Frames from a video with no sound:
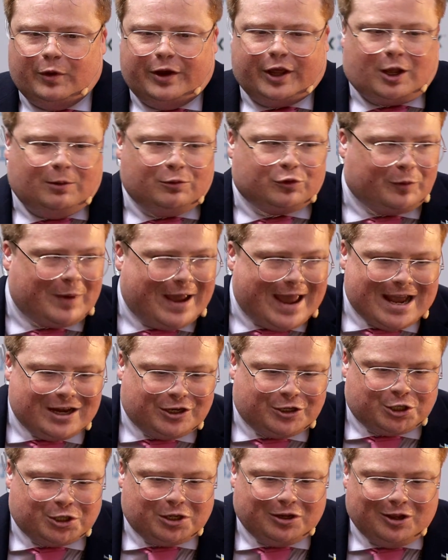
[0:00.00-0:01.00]
when it comes from
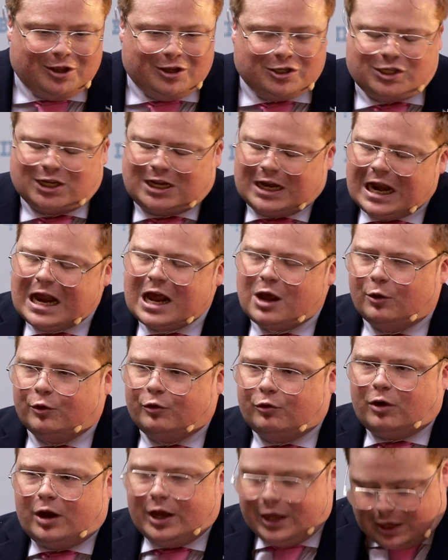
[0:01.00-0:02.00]
edge to cloud,
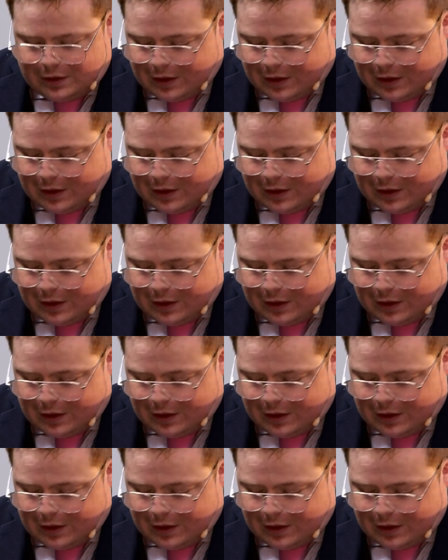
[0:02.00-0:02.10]
right?